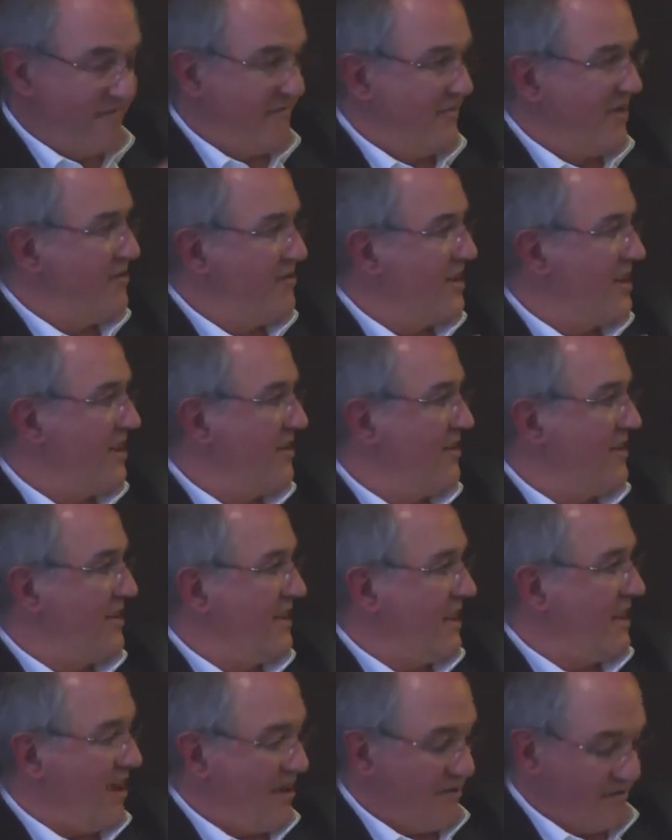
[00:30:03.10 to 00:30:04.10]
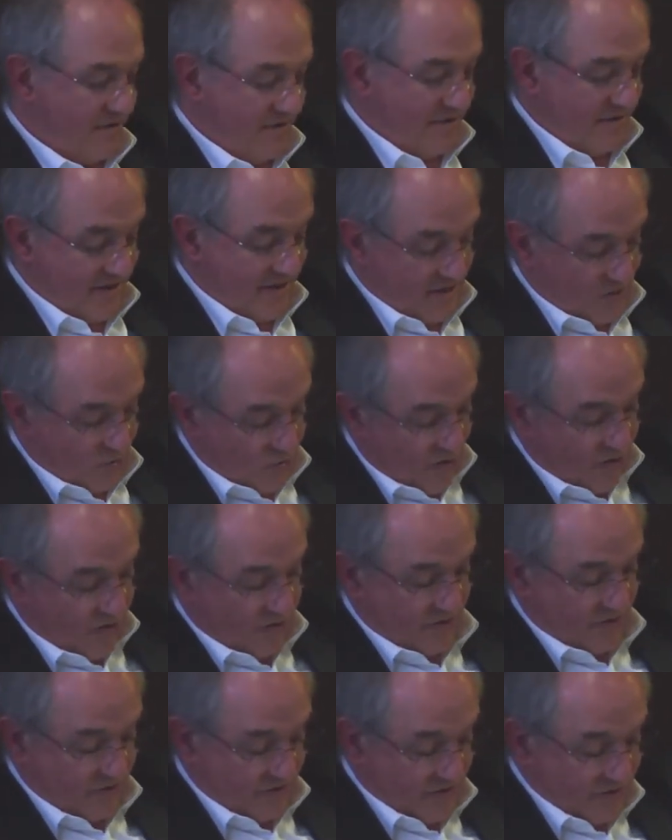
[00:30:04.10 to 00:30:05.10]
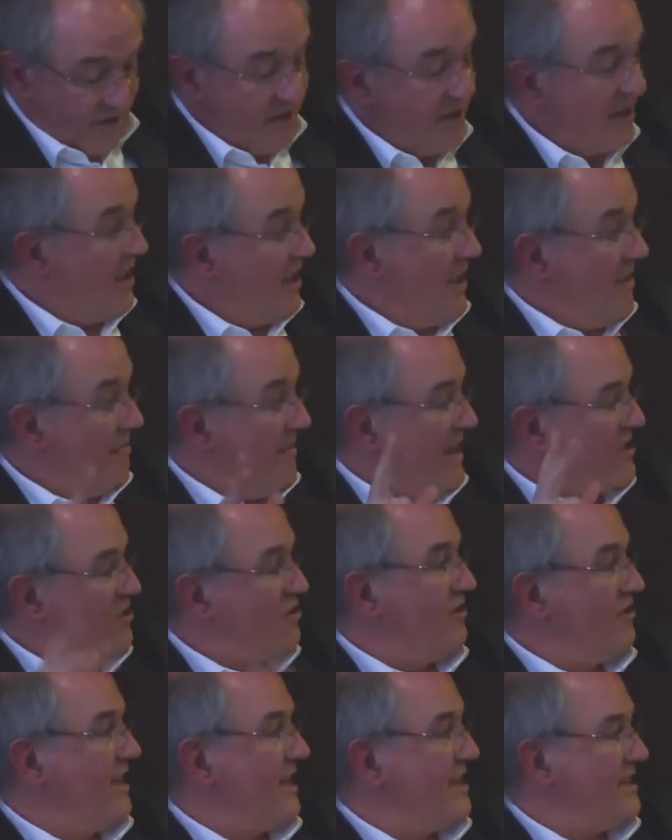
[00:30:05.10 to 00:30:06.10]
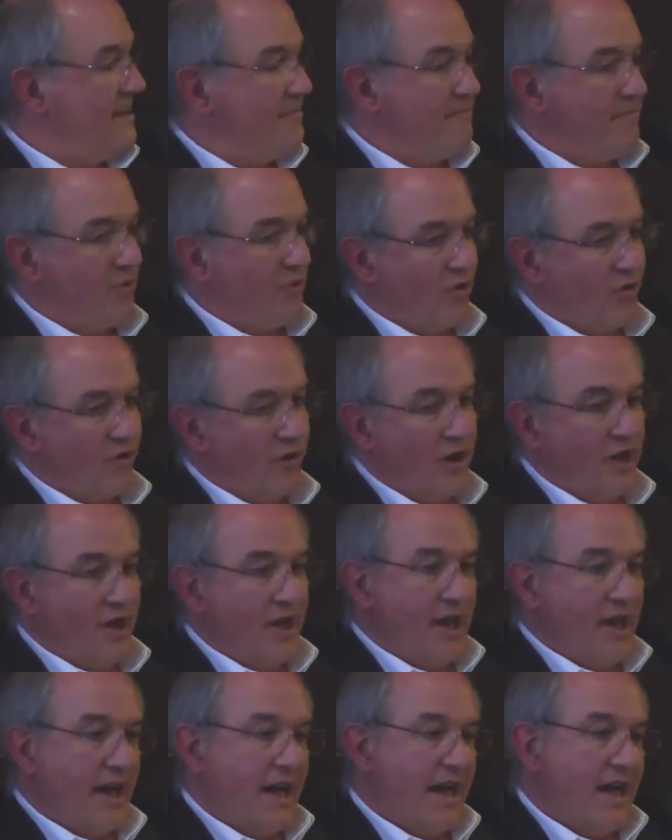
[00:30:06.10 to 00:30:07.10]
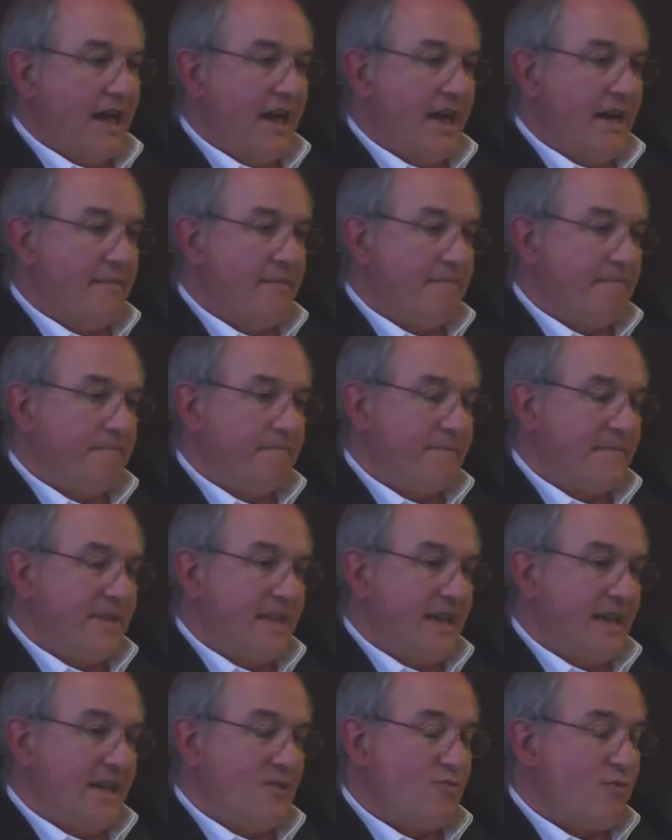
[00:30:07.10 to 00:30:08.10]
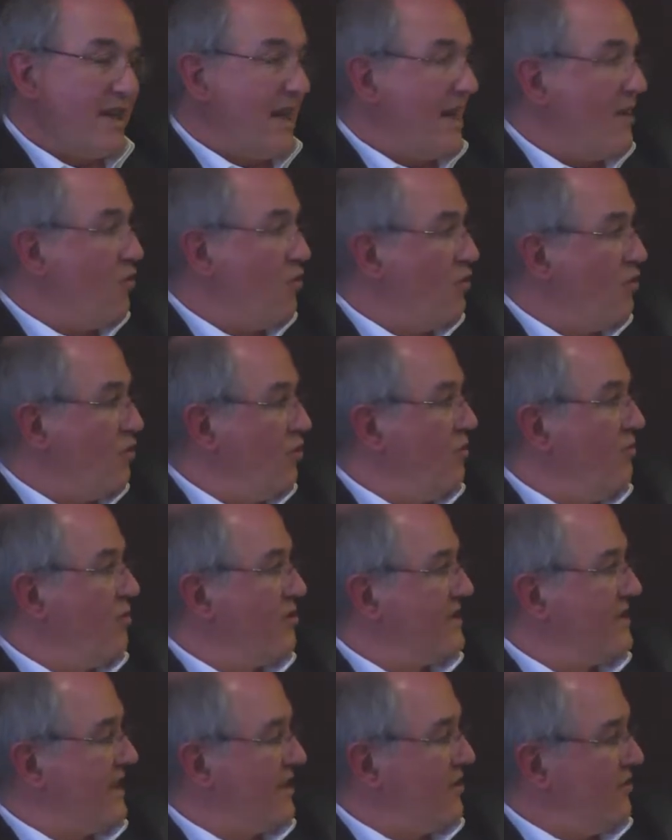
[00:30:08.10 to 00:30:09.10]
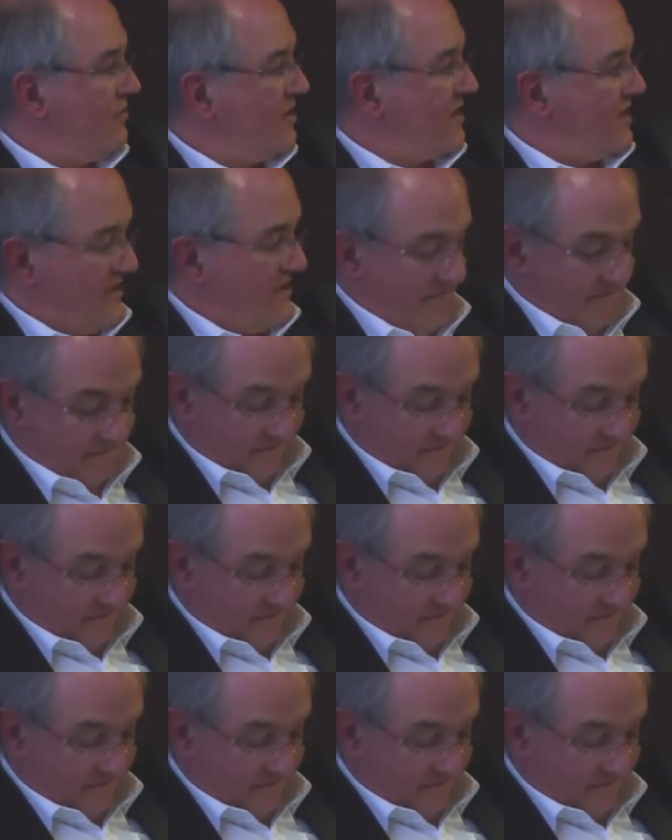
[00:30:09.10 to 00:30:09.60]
very clearly how this works. My third example is what I call global security.